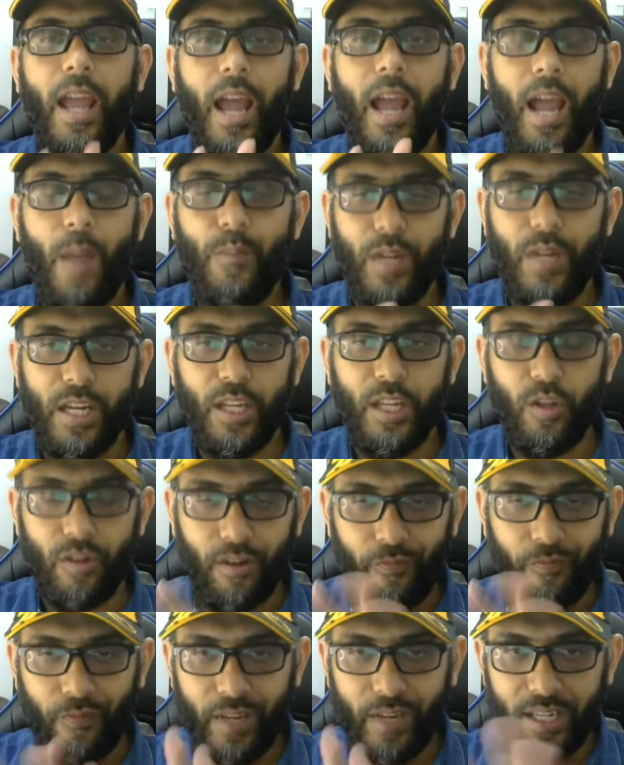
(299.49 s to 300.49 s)
I'm telling you,
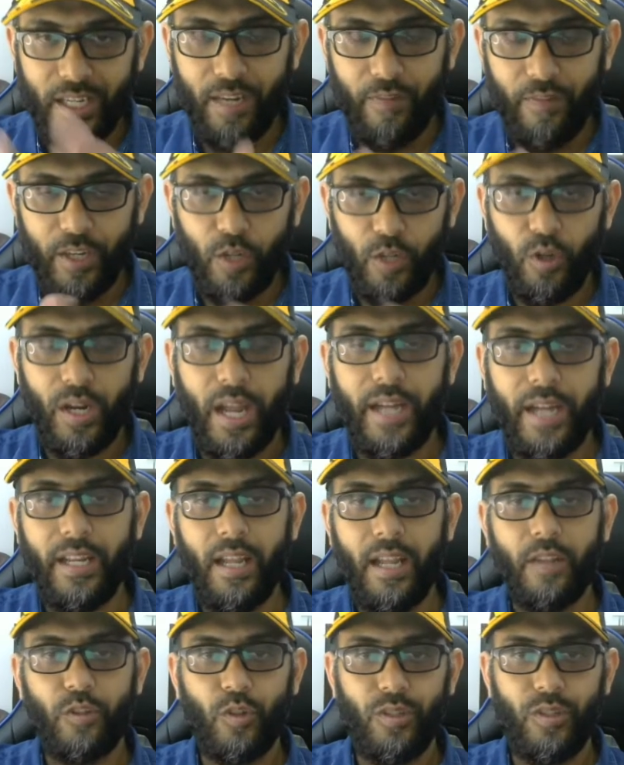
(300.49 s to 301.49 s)
roughly giving you an
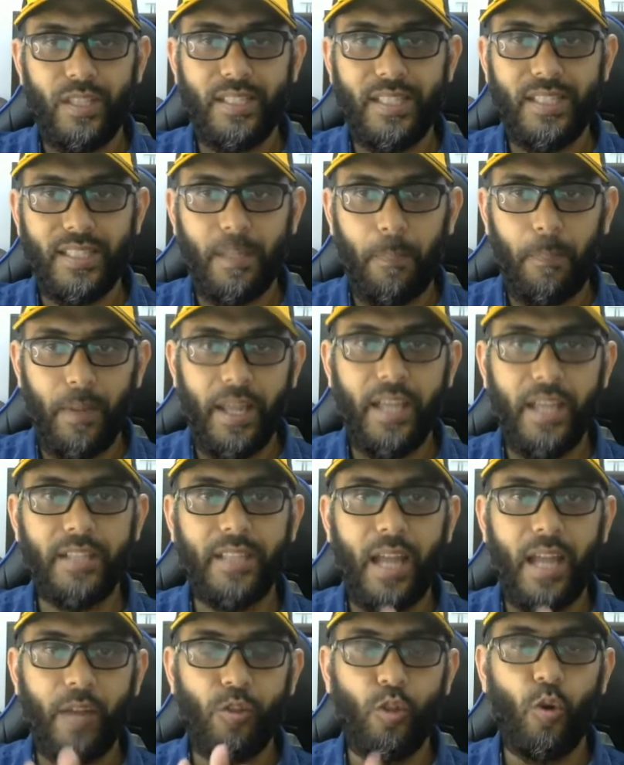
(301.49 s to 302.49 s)
idea. So this is a
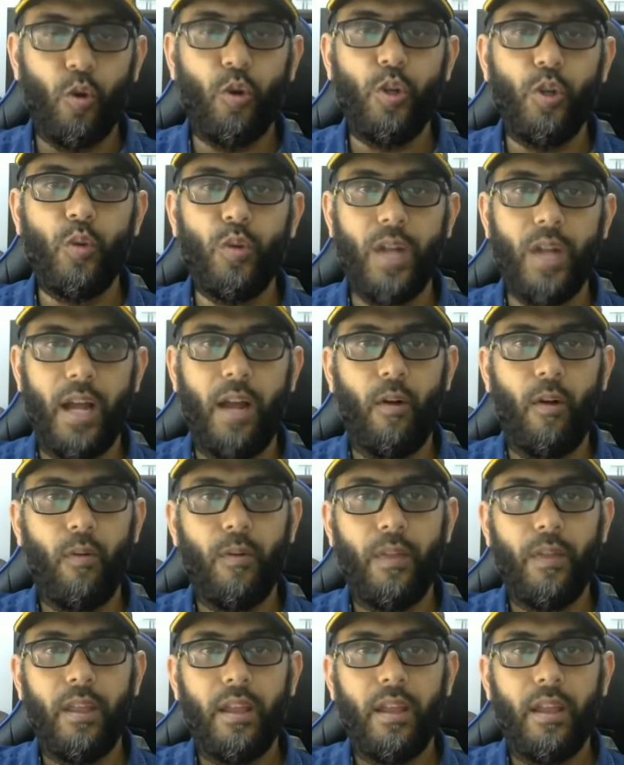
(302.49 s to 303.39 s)
place I showed you now